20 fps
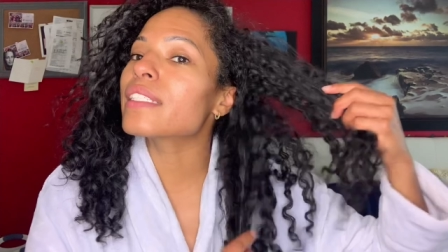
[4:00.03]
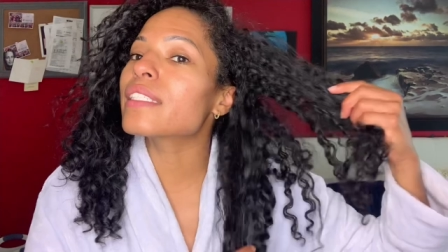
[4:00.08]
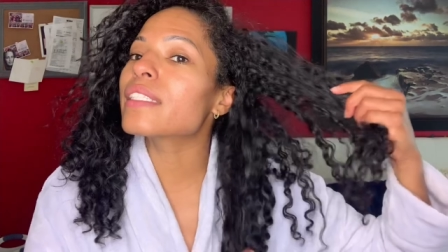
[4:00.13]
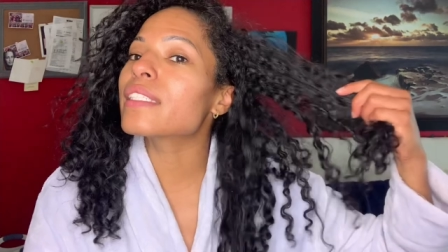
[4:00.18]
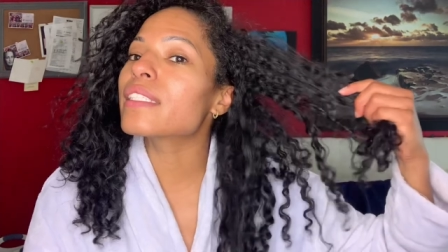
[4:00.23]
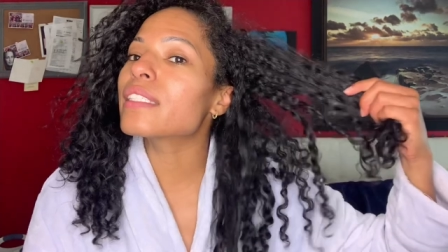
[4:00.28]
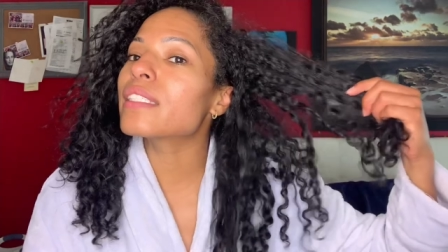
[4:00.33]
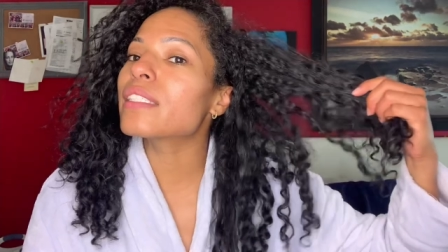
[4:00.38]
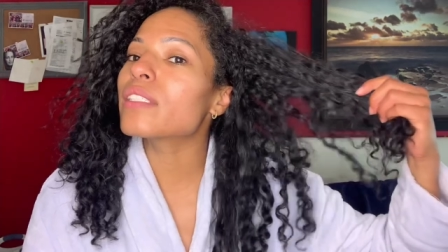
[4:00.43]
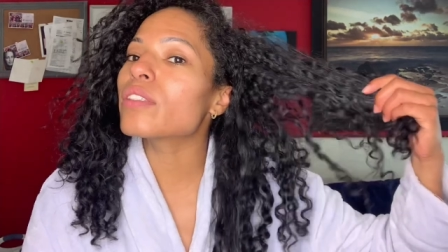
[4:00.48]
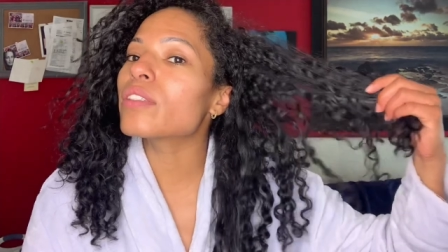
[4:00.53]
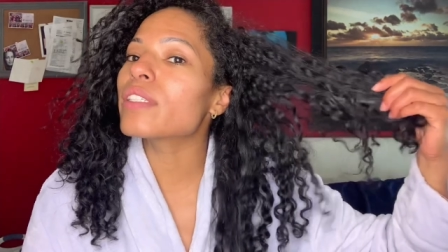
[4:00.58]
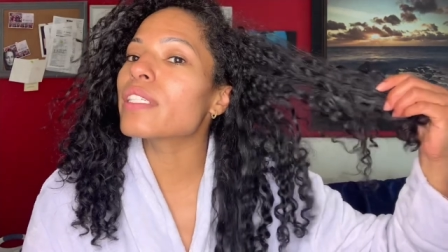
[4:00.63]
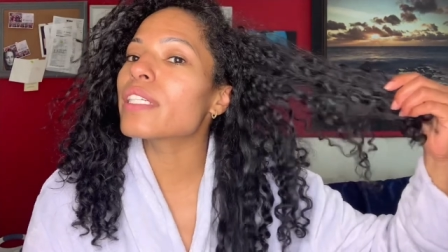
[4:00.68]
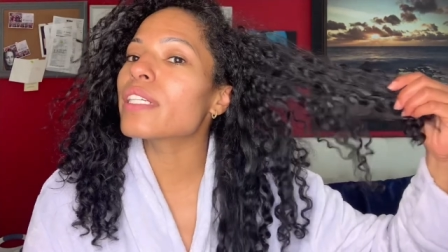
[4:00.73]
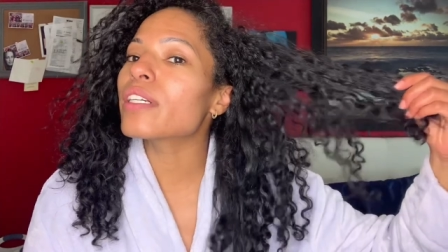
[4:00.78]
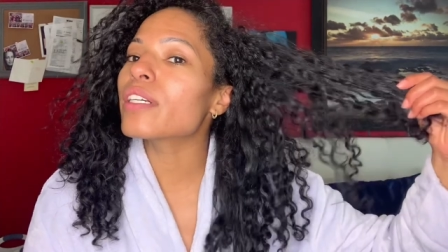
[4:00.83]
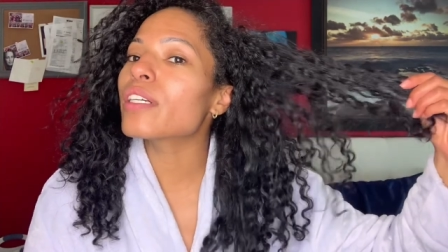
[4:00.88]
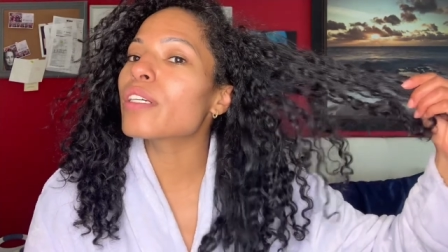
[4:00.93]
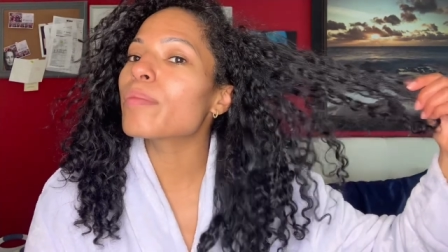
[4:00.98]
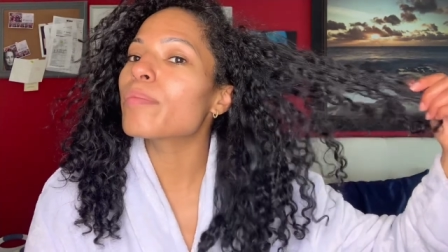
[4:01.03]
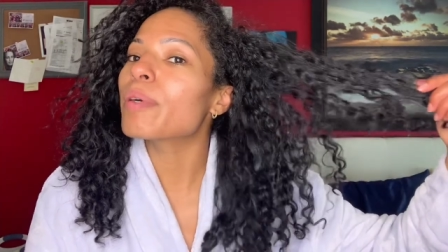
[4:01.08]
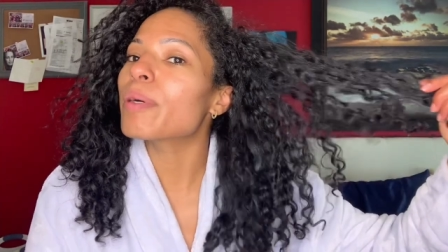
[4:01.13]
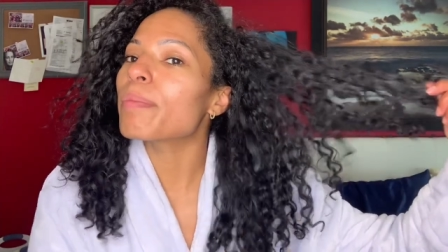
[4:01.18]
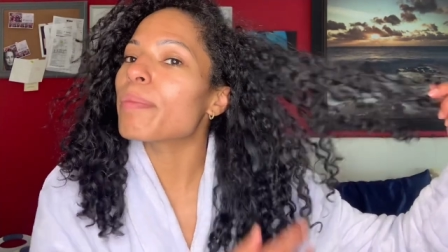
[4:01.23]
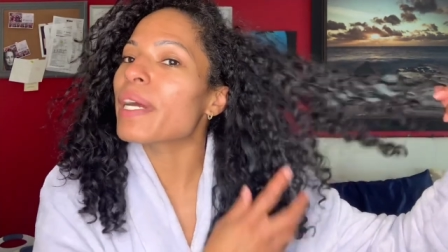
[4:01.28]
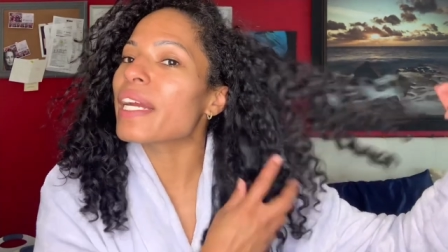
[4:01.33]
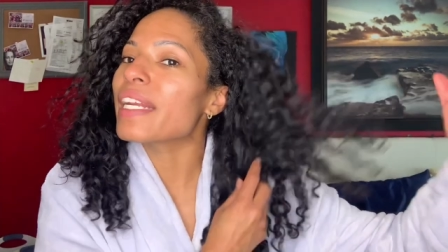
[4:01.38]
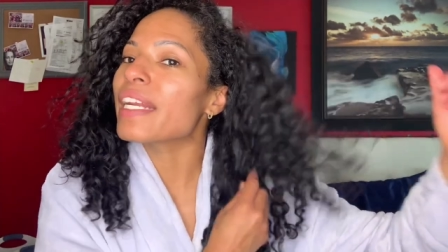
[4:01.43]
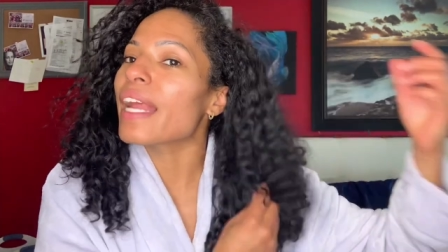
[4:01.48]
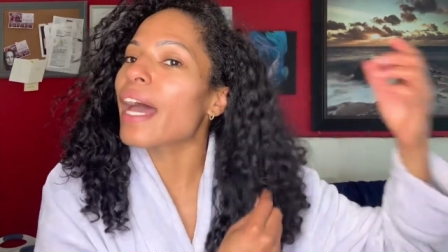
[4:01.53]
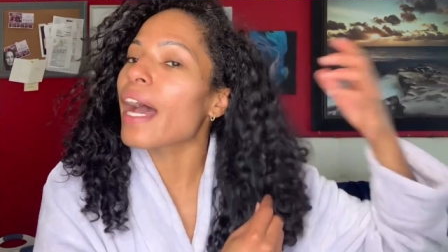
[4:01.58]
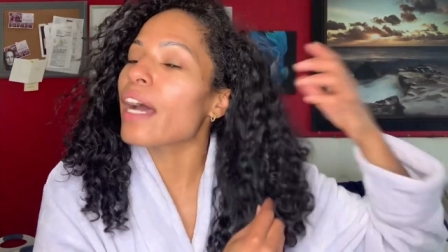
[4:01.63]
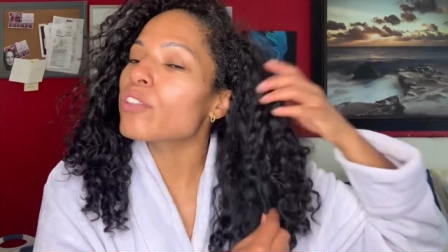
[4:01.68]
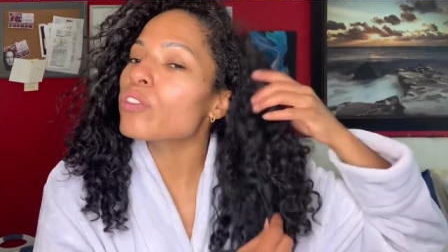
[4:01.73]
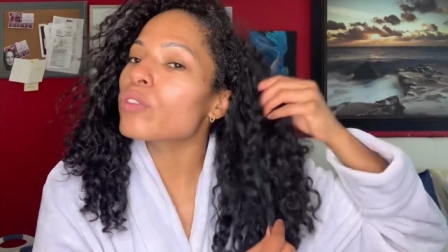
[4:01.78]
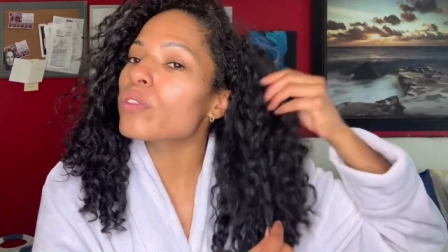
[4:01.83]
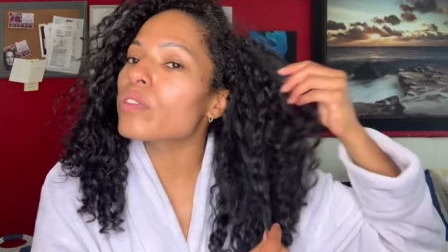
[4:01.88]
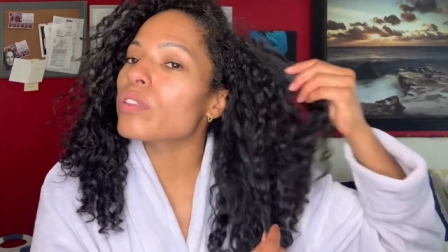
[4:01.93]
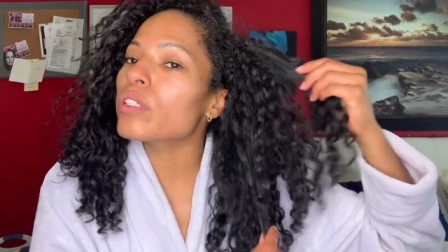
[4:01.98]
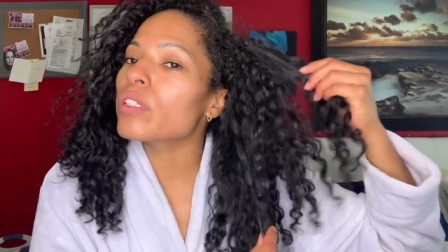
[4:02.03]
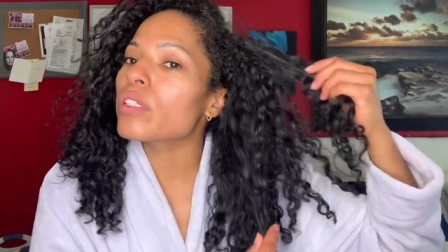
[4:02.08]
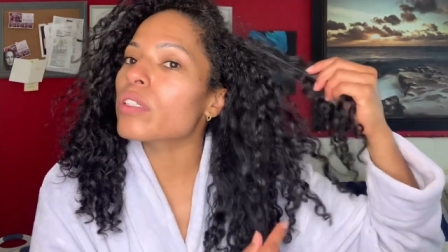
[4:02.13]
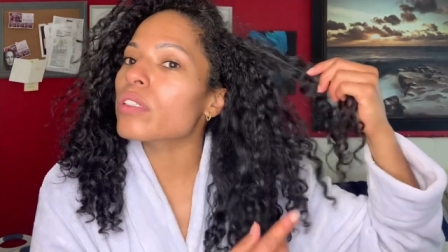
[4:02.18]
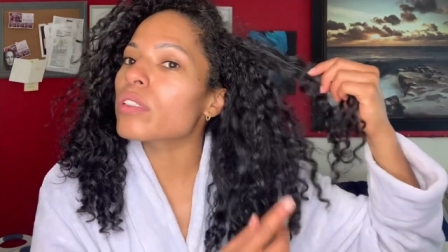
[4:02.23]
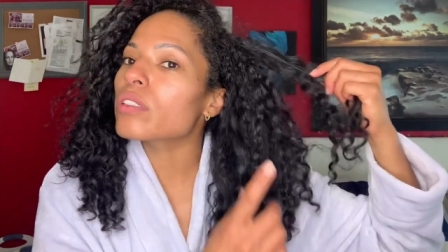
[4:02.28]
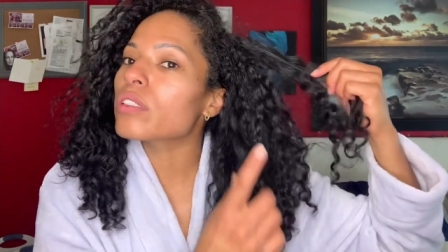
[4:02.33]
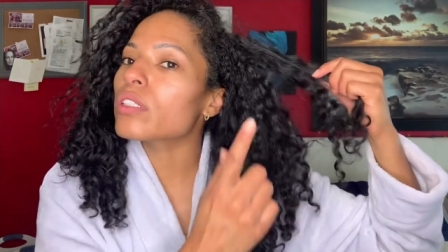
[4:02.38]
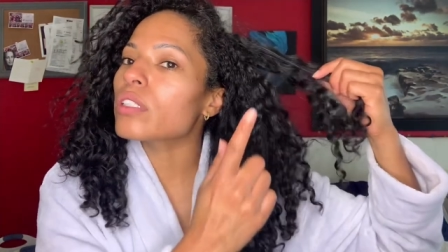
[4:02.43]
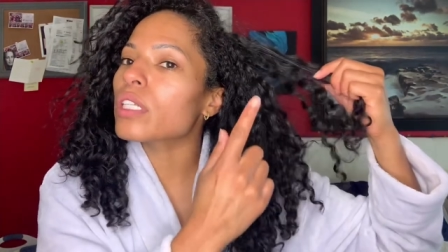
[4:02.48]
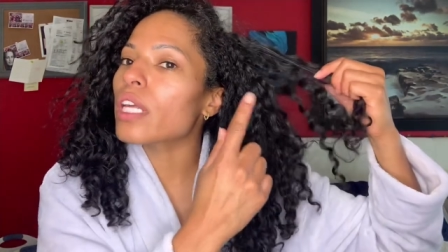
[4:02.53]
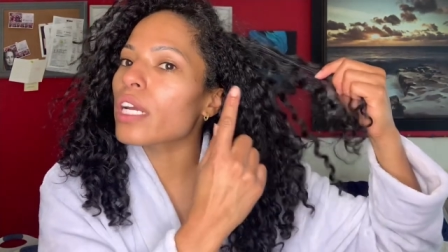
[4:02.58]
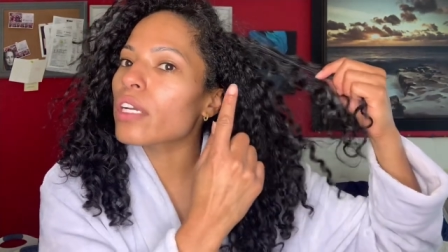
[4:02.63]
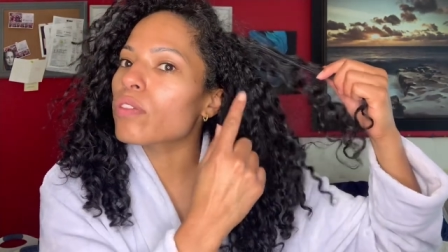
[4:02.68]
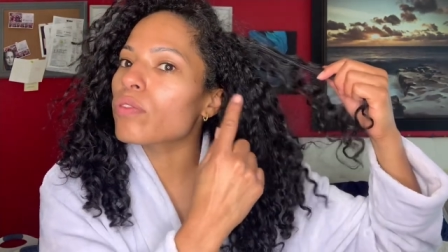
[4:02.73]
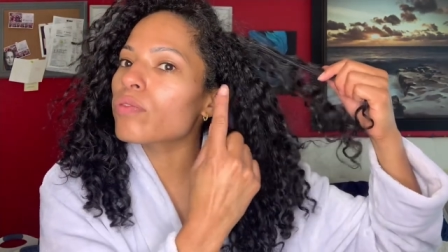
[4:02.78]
silkier, but my natural curls are like